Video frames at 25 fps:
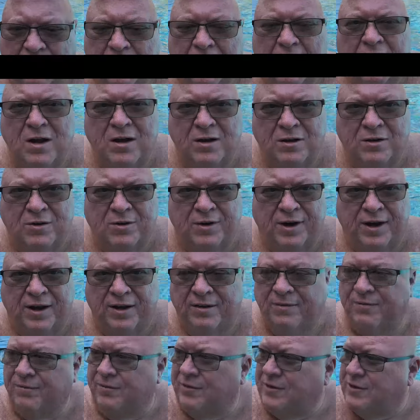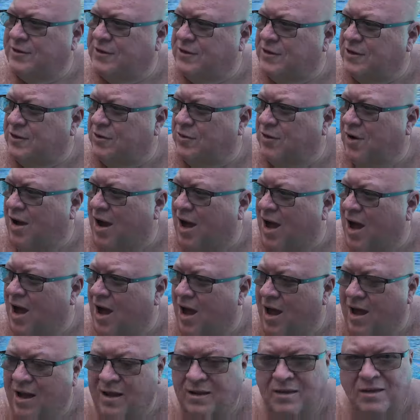hungry. So
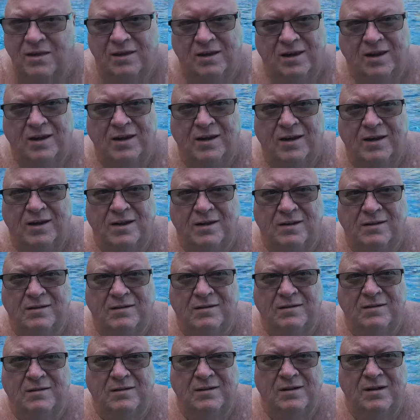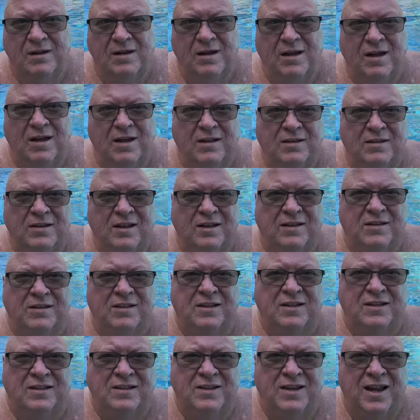I think that
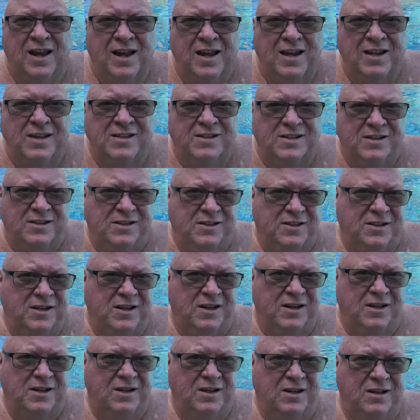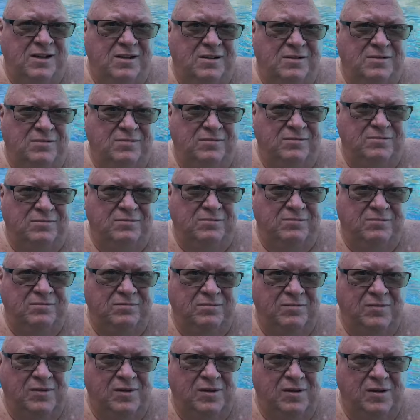today's agenda,
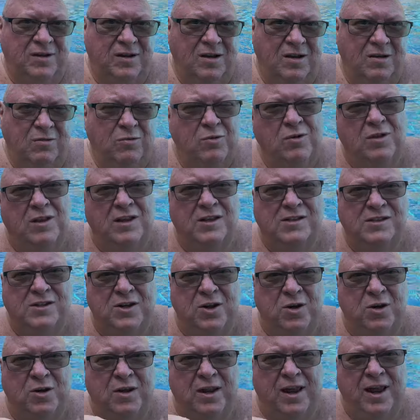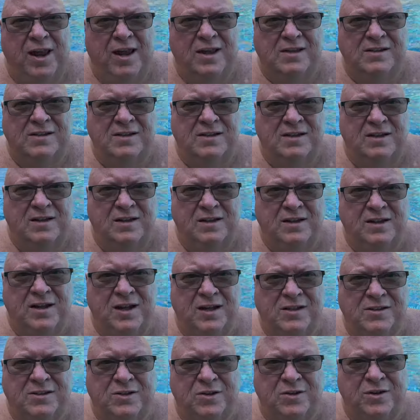well, let's go last
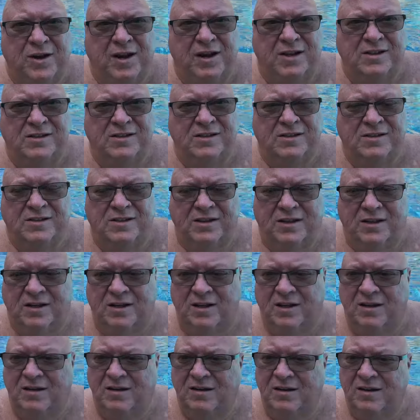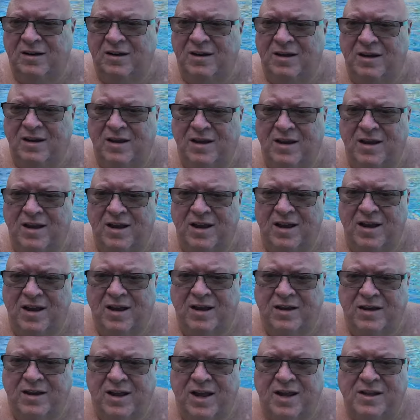yesterday's agenda.
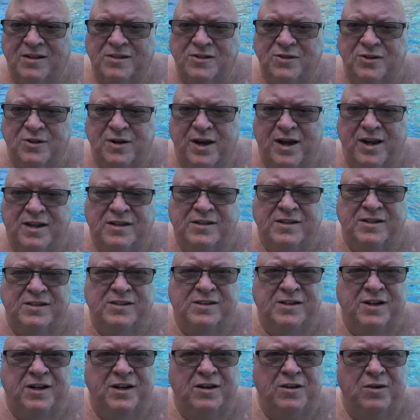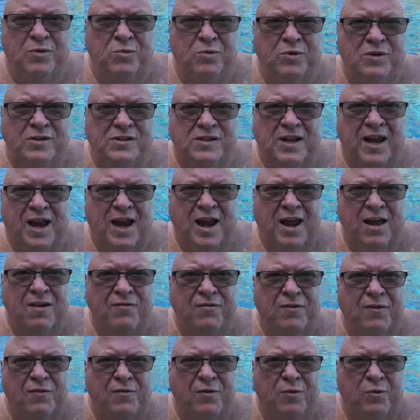Yesterday's agenda was
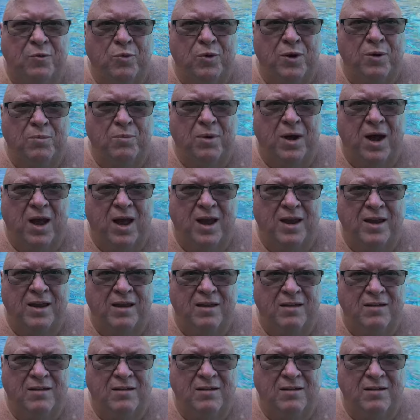half of a ribeye